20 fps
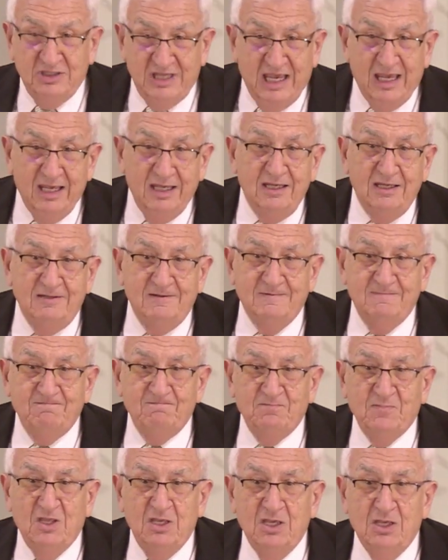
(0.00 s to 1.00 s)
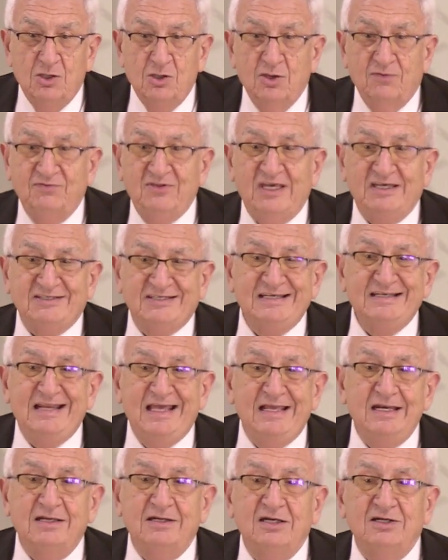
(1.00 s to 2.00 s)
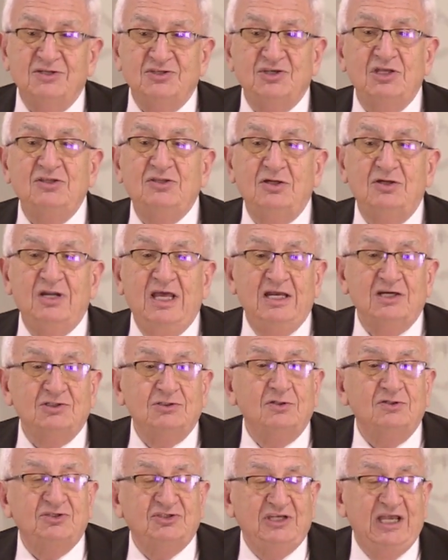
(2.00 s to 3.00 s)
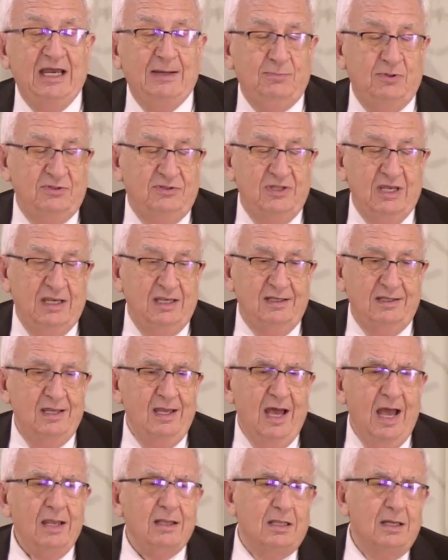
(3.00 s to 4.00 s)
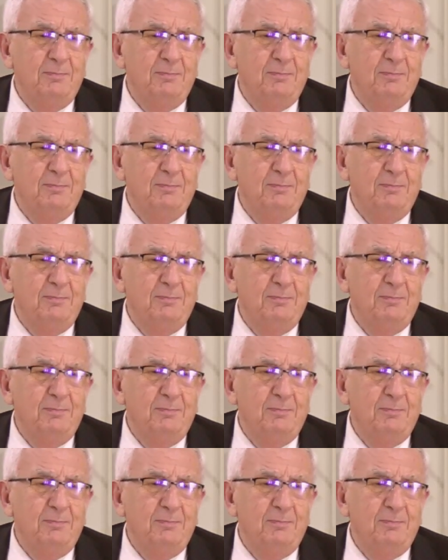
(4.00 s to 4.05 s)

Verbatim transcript: groups. We are truly an international church.